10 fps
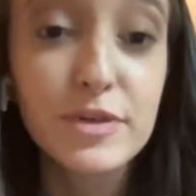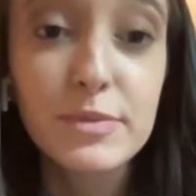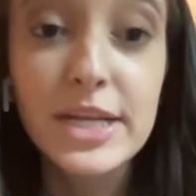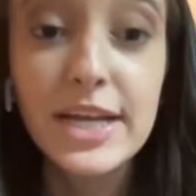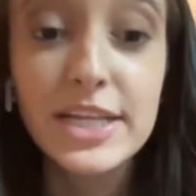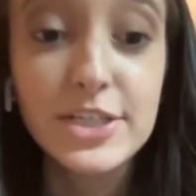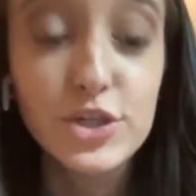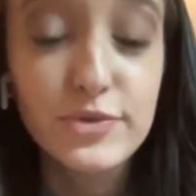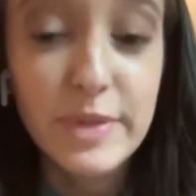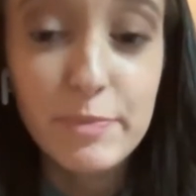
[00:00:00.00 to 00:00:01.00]
from it. I need to
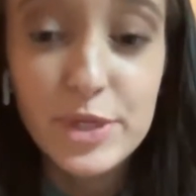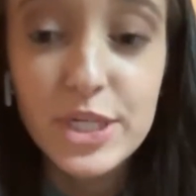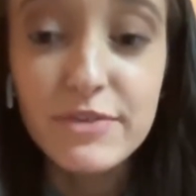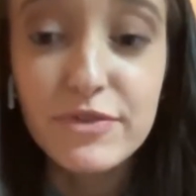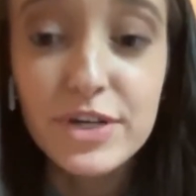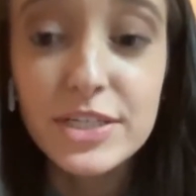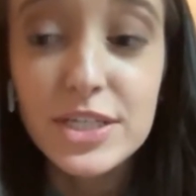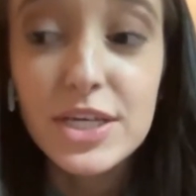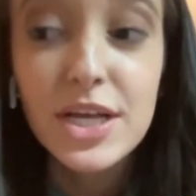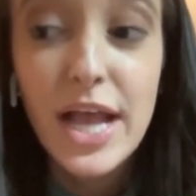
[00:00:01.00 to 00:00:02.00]
do something different.
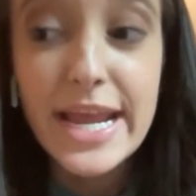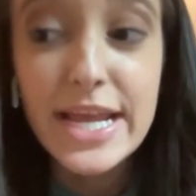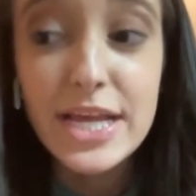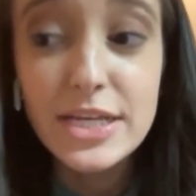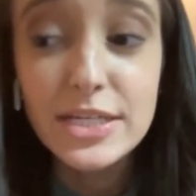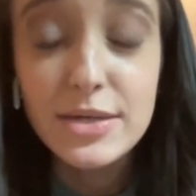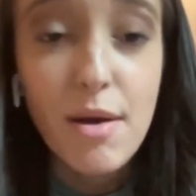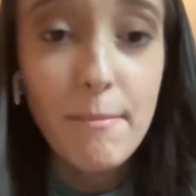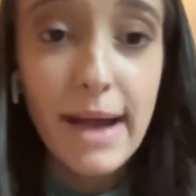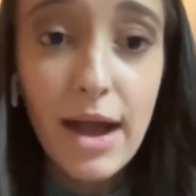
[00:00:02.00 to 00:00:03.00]
And
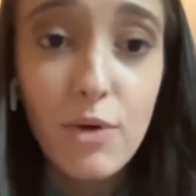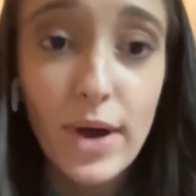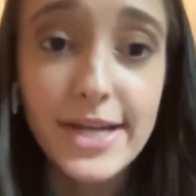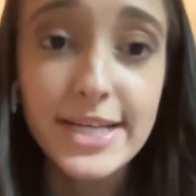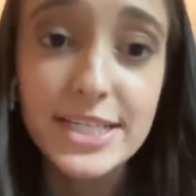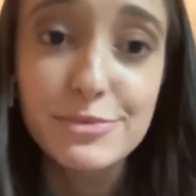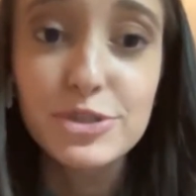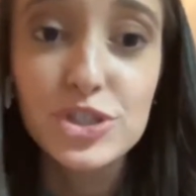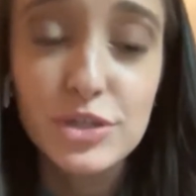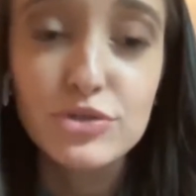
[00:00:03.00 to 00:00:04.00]
my why has
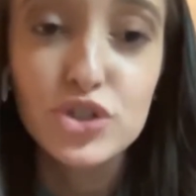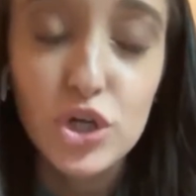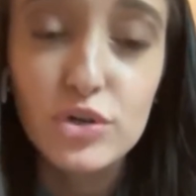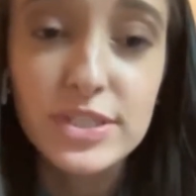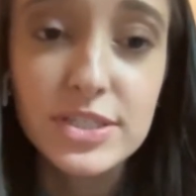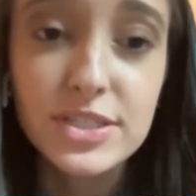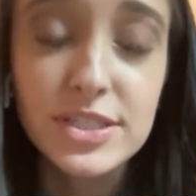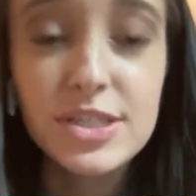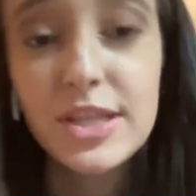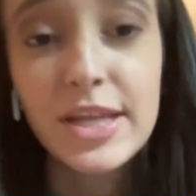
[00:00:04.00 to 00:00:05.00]
been so strong since
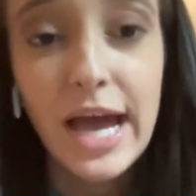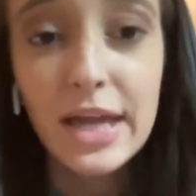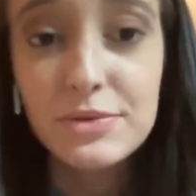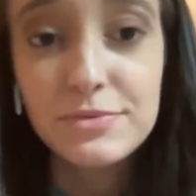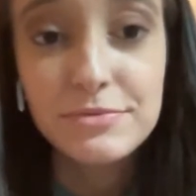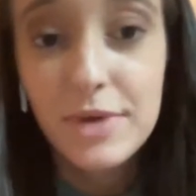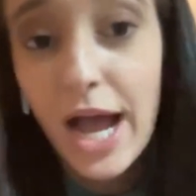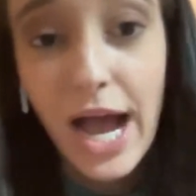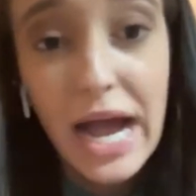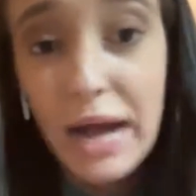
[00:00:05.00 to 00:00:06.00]
then that I don't
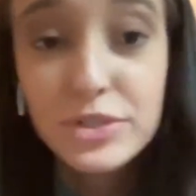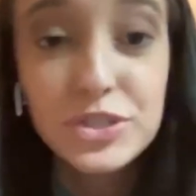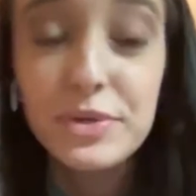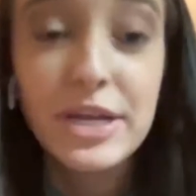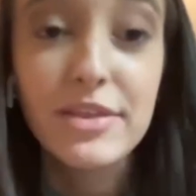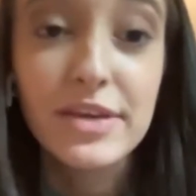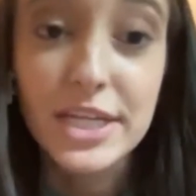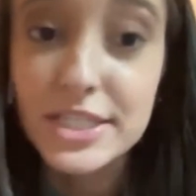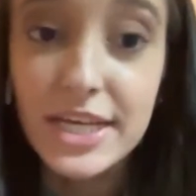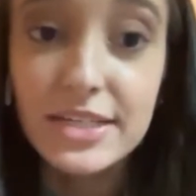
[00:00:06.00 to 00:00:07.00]
I will do
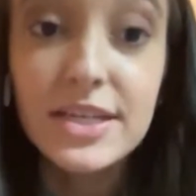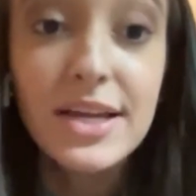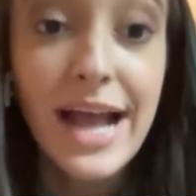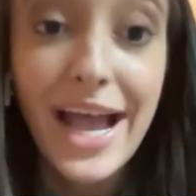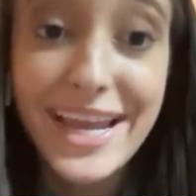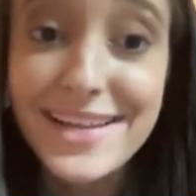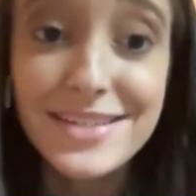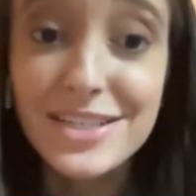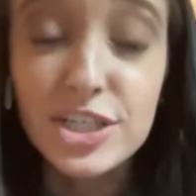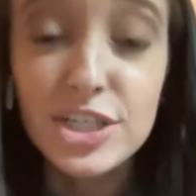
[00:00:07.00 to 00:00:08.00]
anything it takes. I hate
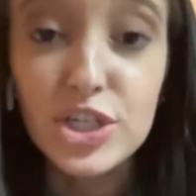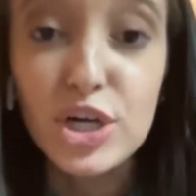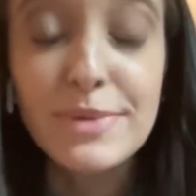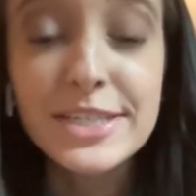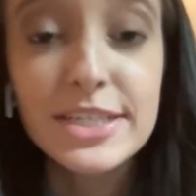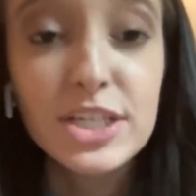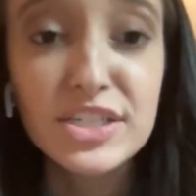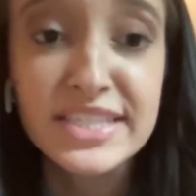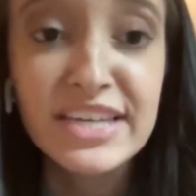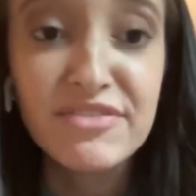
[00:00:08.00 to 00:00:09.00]
TikTok, y'all. My
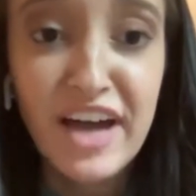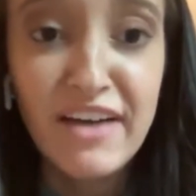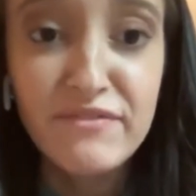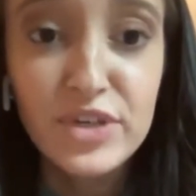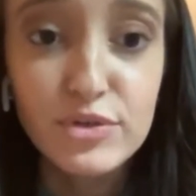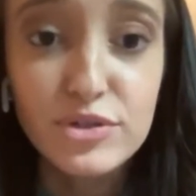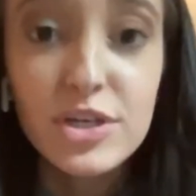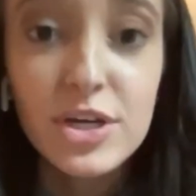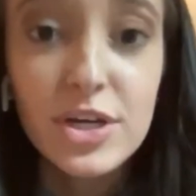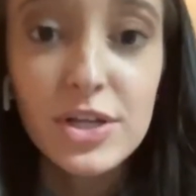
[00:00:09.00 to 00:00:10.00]
TikToks get five views.
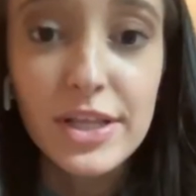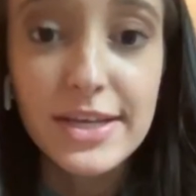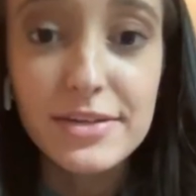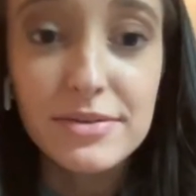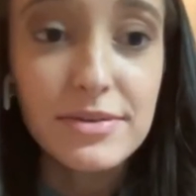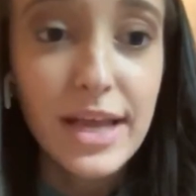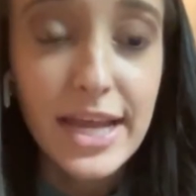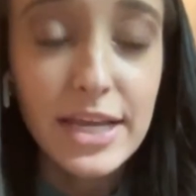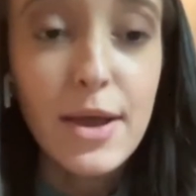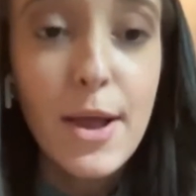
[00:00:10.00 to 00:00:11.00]
Like
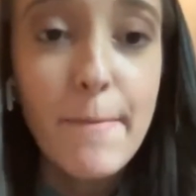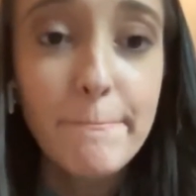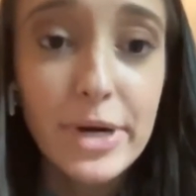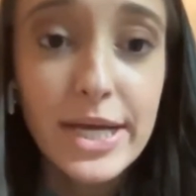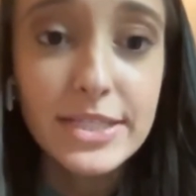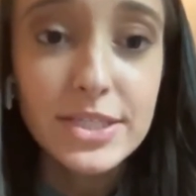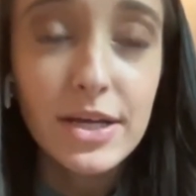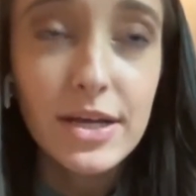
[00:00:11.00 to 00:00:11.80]
hate it. But